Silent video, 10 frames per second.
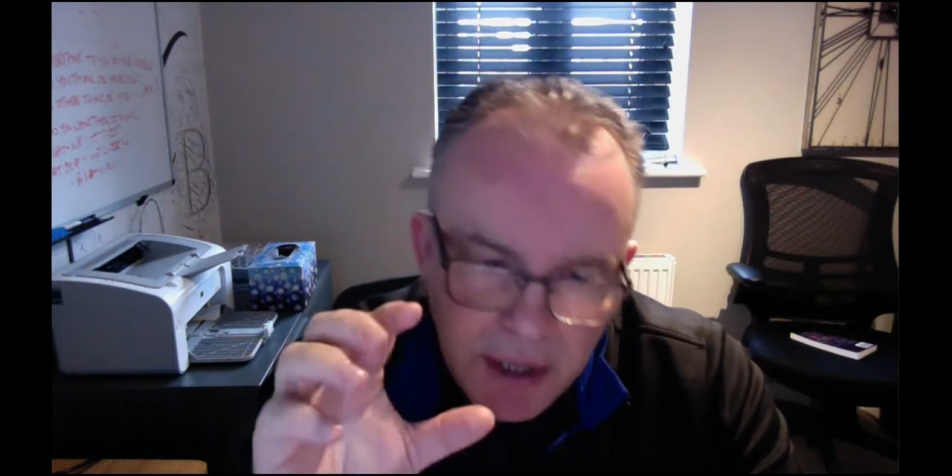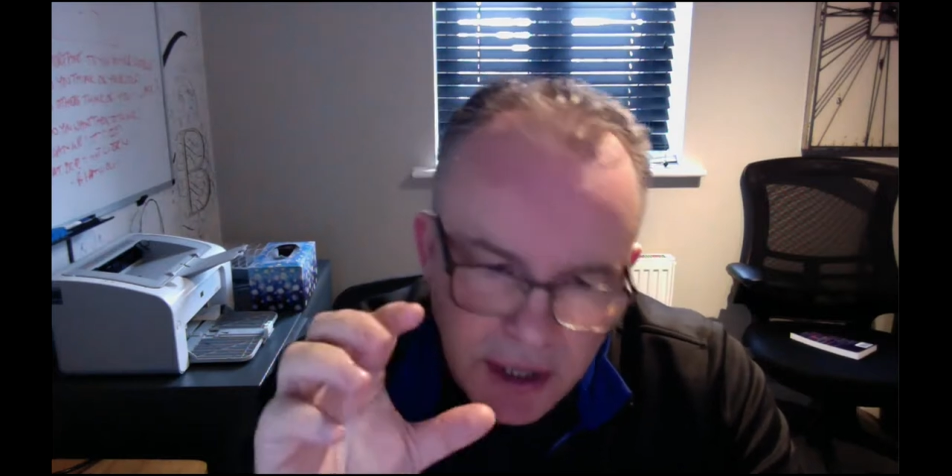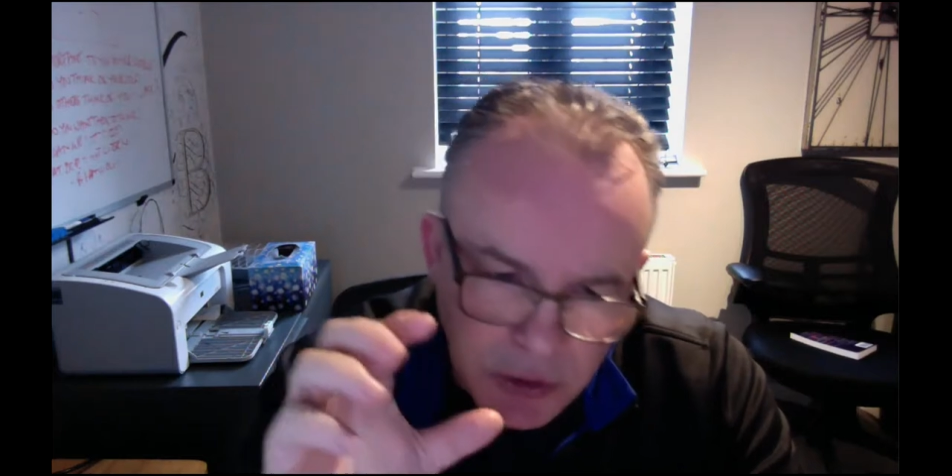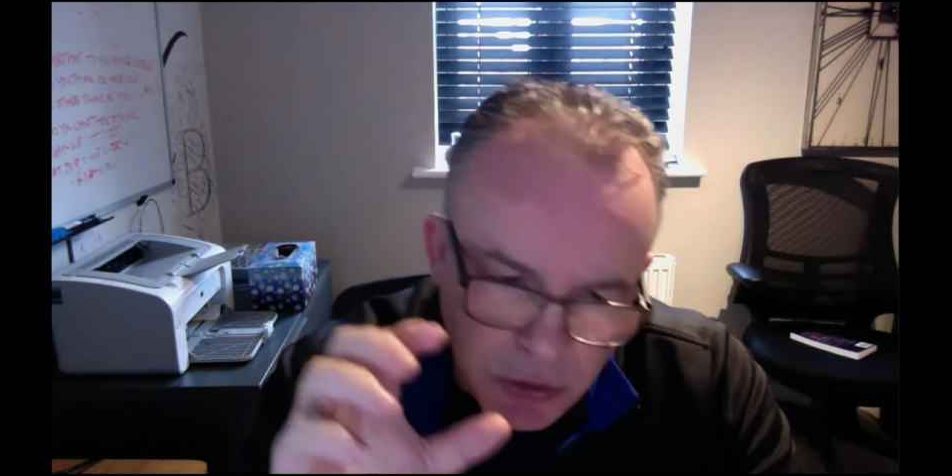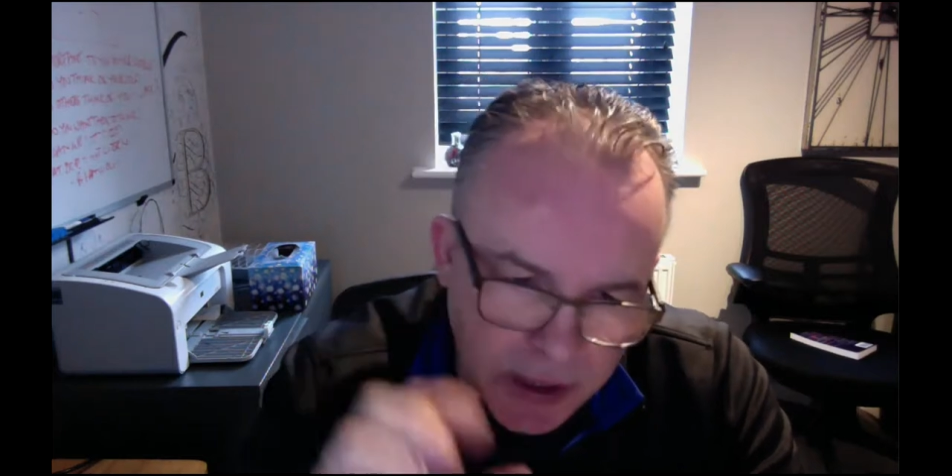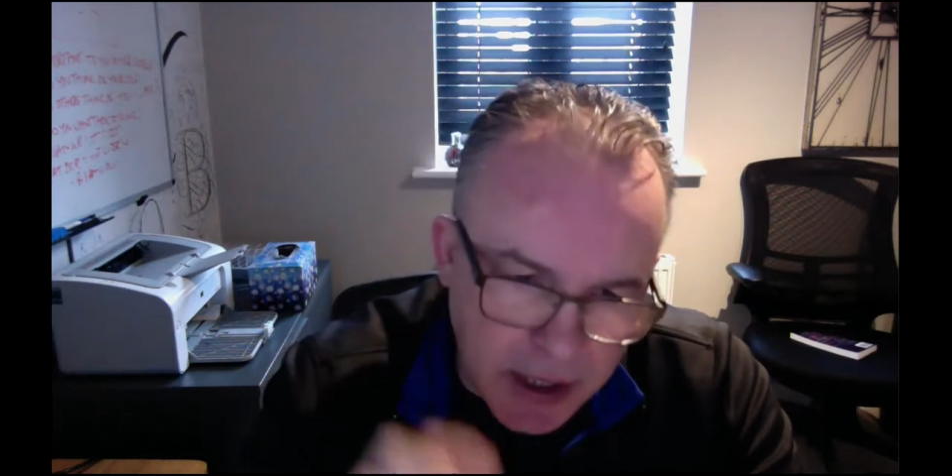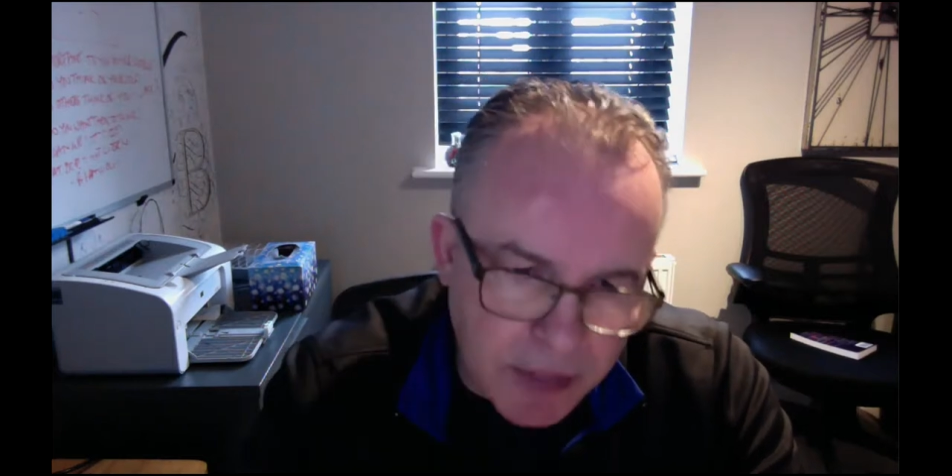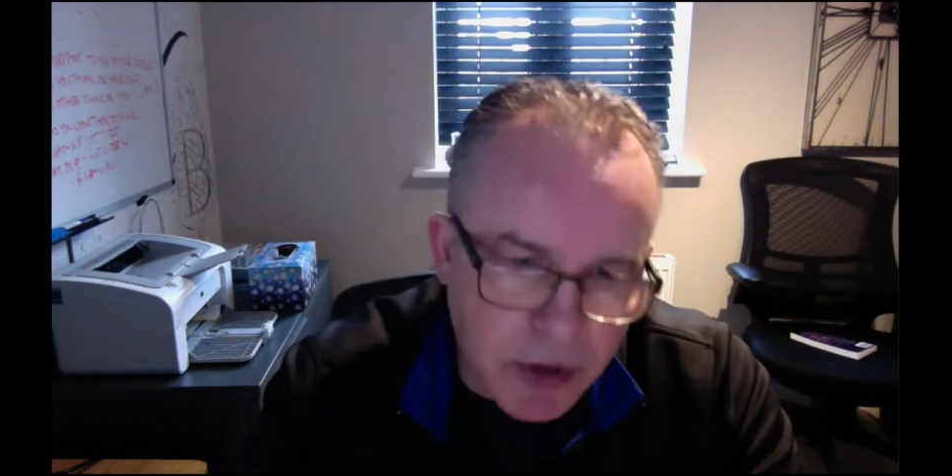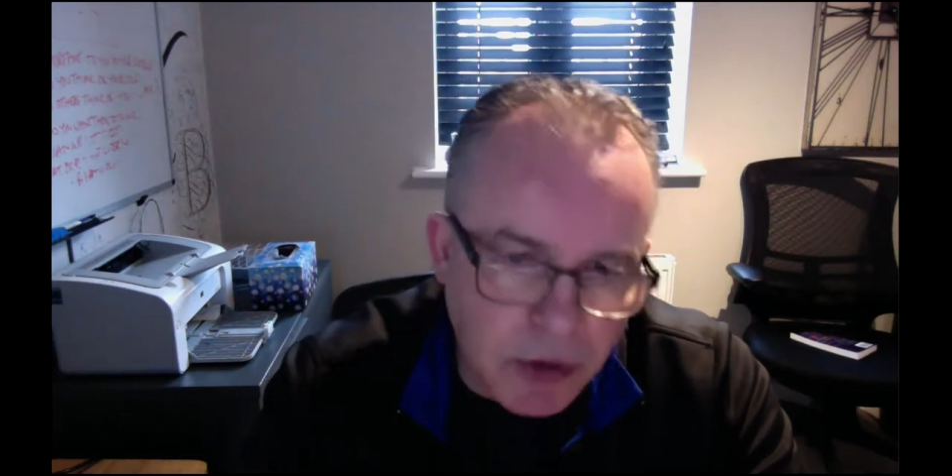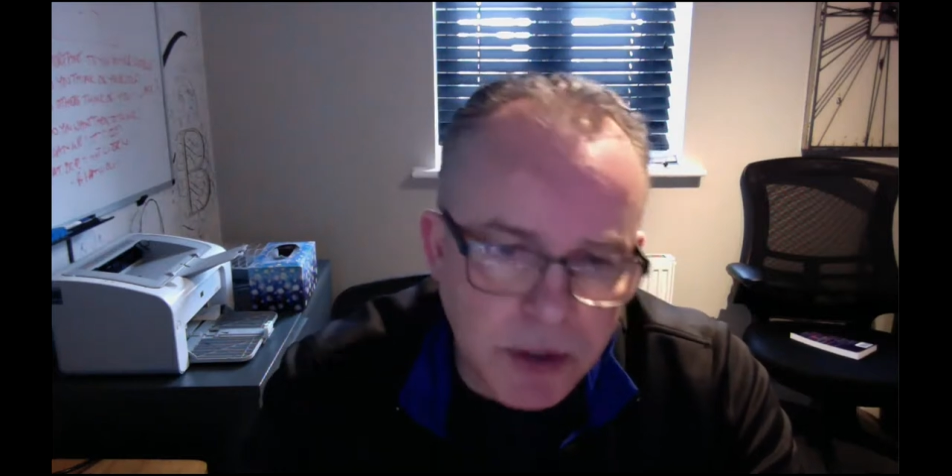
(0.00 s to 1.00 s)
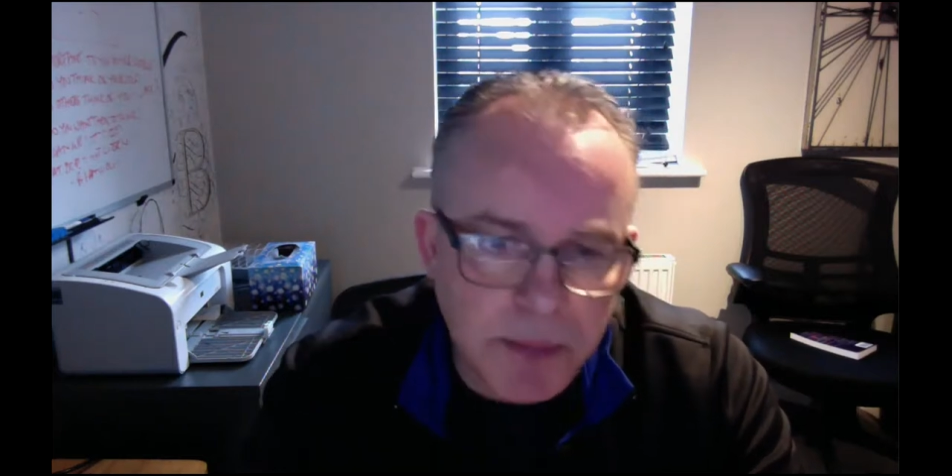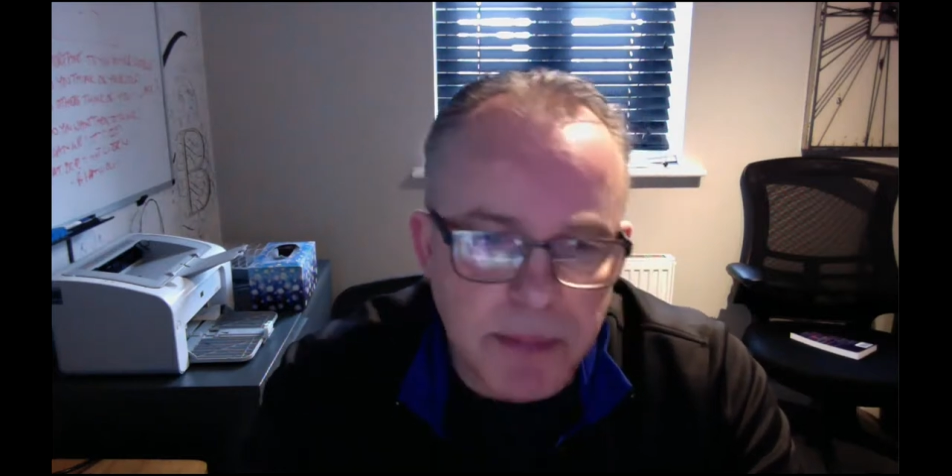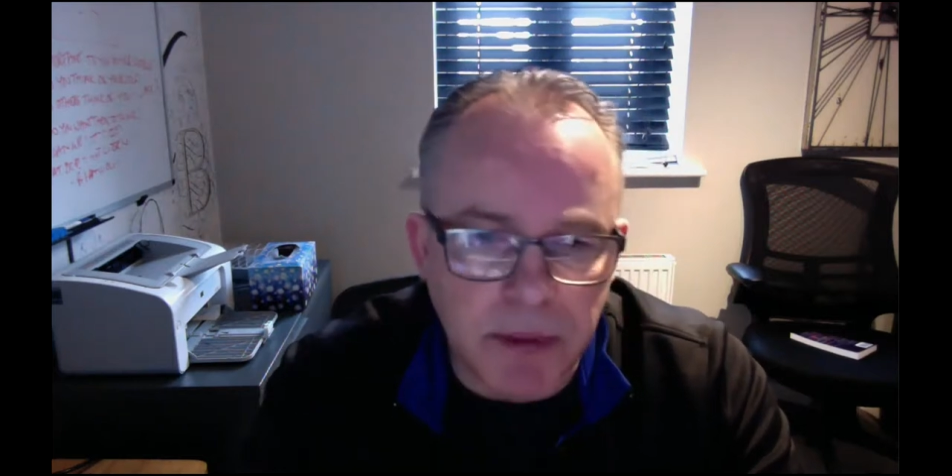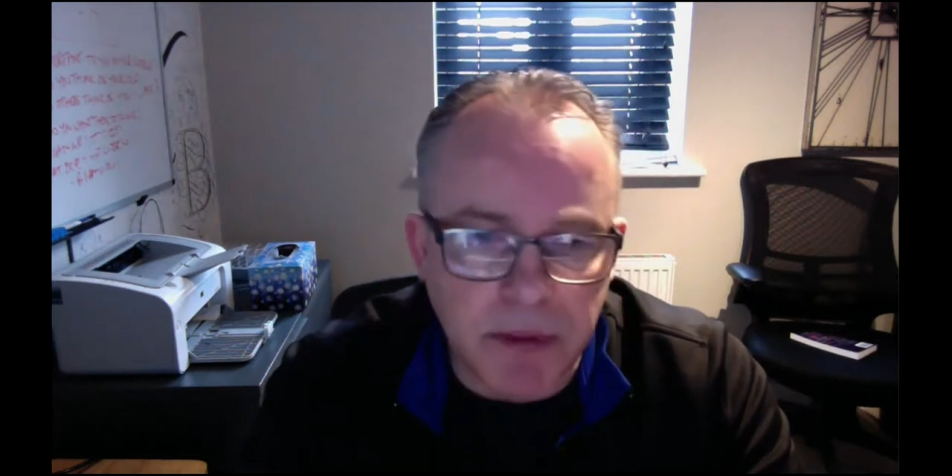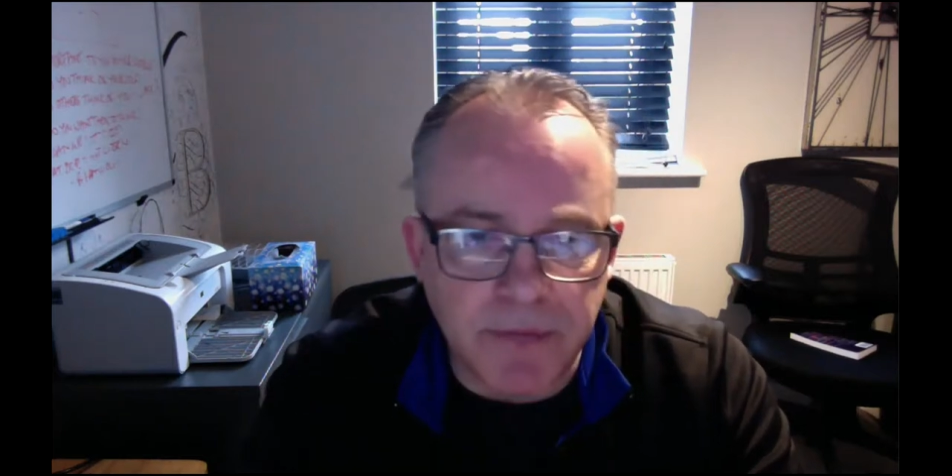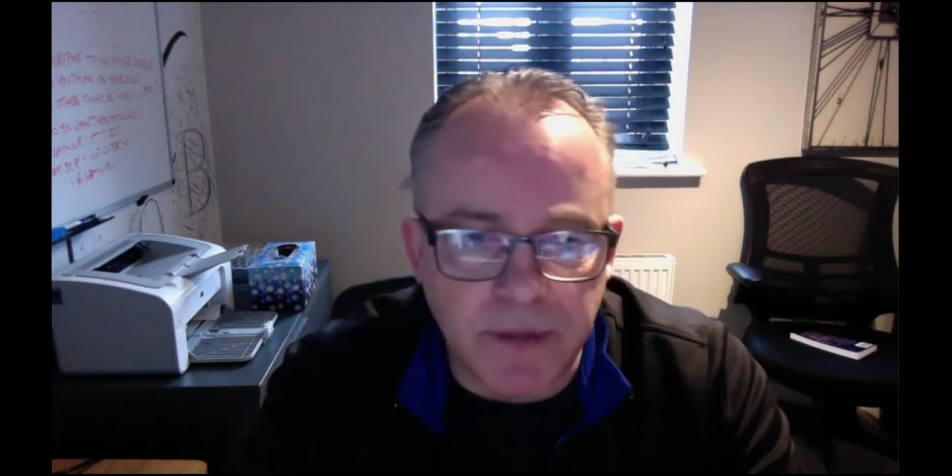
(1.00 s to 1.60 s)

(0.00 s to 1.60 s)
and you can get those people